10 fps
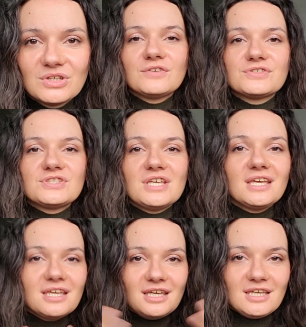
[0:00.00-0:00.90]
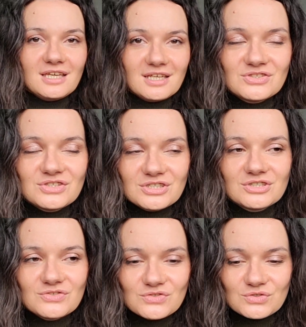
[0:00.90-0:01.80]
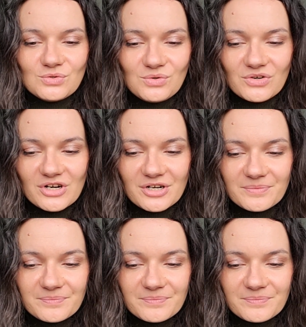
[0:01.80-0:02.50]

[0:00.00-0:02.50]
of singing a certain score,